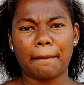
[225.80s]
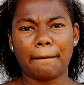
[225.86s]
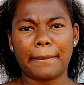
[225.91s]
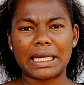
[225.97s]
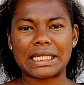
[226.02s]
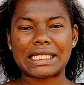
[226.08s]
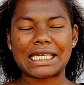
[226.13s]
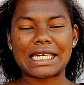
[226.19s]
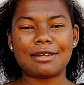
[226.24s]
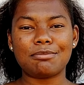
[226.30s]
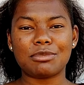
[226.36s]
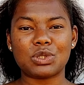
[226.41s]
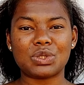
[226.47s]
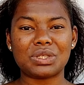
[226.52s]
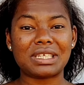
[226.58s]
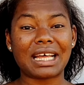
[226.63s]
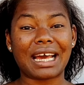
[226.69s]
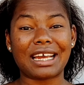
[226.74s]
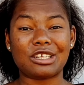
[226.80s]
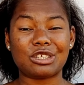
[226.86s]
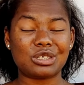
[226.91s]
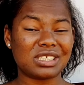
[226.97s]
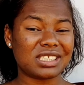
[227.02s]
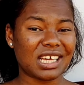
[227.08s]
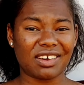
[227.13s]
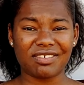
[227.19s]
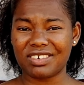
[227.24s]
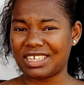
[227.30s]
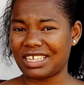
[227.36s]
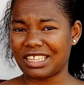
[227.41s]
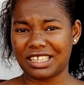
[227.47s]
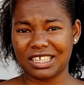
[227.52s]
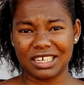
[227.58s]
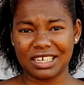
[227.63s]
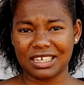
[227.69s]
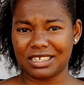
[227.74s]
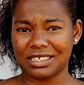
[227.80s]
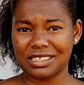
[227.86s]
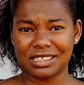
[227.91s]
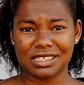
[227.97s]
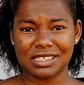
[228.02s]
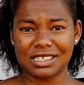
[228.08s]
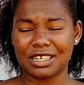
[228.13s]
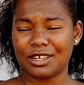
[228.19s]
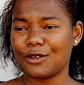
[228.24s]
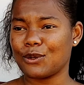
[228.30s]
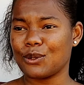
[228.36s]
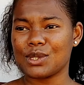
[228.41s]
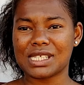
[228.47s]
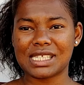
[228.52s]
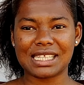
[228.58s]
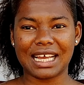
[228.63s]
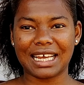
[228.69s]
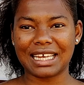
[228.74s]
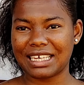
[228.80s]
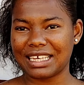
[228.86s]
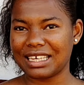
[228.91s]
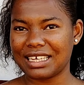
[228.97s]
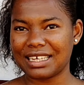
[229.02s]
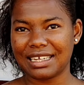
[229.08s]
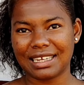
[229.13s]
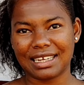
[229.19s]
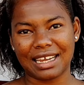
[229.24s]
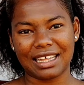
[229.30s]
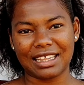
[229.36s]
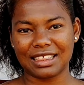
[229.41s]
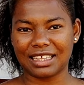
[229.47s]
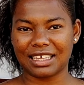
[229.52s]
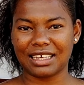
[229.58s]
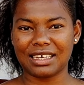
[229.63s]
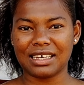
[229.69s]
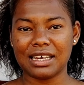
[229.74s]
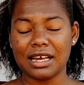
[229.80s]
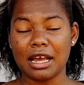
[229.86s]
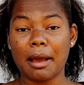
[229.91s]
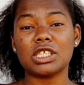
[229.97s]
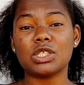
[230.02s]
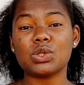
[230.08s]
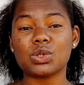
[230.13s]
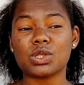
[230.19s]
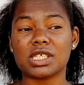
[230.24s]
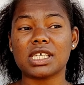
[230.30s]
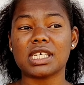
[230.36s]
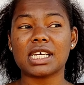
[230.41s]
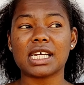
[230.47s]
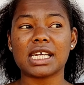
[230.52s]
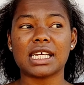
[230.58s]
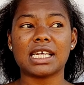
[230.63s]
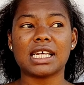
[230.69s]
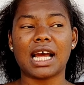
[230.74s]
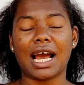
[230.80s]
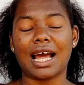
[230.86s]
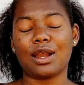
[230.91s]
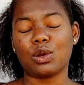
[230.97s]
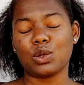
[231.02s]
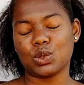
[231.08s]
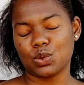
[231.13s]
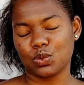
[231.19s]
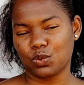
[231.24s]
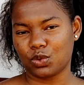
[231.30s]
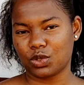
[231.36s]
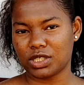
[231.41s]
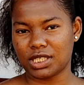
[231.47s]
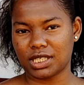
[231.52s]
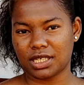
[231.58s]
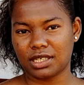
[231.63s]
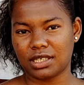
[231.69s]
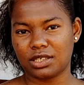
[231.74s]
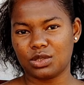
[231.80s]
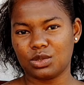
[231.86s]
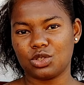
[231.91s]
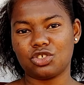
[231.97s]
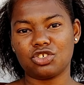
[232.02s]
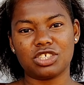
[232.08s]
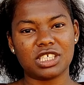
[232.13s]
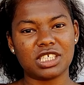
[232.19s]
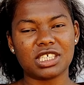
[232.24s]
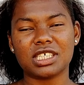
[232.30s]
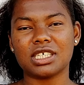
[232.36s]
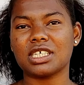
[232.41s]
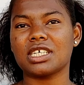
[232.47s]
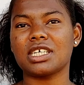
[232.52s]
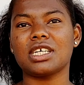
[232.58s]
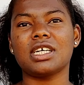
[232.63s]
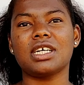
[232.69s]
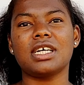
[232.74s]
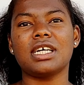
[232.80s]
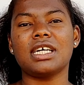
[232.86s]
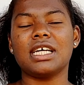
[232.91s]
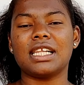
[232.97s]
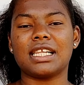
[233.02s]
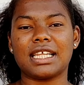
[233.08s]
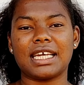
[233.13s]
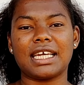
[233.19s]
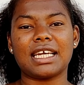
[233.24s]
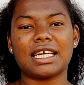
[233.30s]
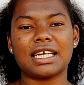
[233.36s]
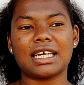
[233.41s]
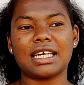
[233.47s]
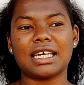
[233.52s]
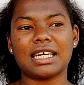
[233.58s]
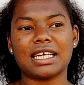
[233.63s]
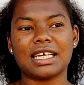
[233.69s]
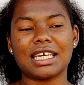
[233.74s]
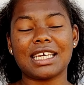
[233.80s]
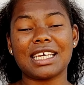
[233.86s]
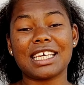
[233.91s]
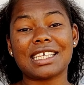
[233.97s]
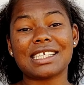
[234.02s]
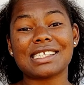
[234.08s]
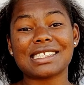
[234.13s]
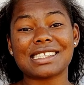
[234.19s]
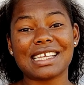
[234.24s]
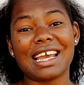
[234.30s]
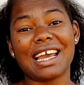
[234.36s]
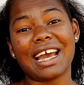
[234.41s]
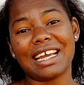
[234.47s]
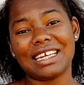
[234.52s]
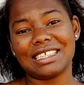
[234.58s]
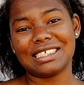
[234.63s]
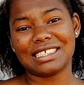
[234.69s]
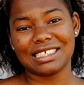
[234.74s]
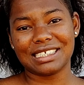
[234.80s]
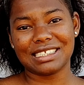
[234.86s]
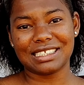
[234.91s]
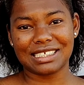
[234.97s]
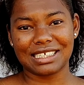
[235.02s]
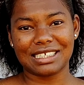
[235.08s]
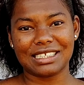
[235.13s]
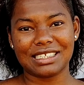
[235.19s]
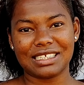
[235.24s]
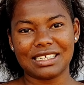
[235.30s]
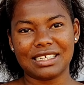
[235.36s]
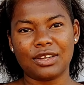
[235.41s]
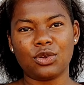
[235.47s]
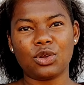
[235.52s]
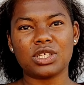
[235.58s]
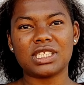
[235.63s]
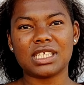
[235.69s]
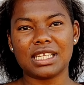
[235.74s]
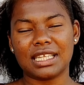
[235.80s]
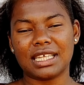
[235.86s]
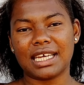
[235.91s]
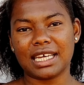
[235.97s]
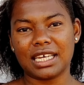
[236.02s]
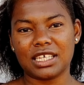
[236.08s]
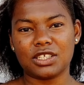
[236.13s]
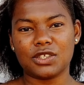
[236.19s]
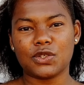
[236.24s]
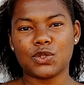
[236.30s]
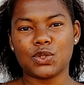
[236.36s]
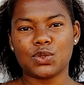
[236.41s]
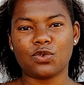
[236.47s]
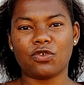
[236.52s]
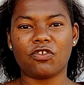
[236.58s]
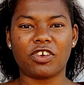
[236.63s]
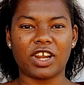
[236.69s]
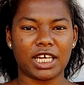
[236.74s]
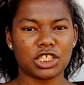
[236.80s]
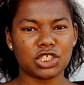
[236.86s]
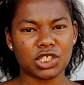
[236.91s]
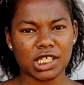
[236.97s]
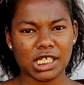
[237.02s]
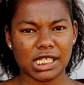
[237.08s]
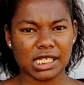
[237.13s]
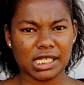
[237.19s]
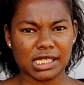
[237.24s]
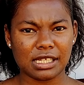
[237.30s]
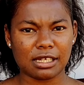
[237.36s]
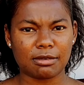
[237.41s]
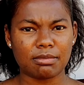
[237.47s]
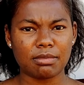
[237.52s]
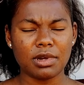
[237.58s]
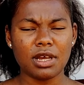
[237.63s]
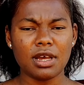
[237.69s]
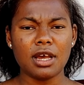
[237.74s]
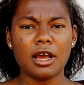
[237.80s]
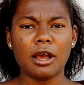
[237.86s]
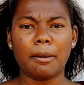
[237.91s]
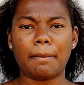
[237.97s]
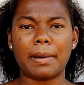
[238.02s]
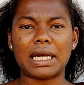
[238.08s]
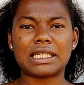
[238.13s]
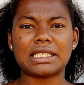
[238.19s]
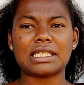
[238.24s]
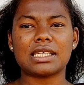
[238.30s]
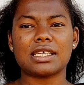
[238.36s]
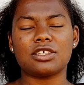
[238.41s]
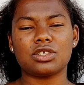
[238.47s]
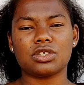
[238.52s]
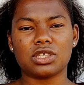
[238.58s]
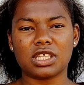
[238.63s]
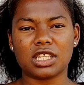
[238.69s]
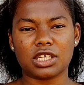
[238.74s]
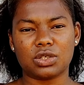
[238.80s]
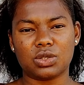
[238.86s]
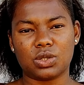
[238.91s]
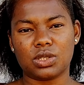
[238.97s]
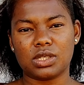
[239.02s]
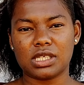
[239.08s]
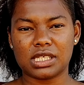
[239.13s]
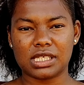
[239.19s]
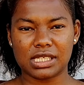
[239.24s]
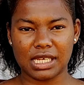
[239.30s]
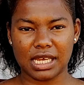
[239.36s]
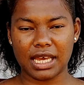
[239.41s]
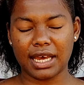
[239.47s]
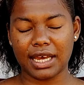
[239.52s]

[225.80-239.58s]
But in between, I don't have anything else. No snacking, nothing. You need to take a lot of water. You drink, stay hydrated. Not only to flush your system, but ensure that you stay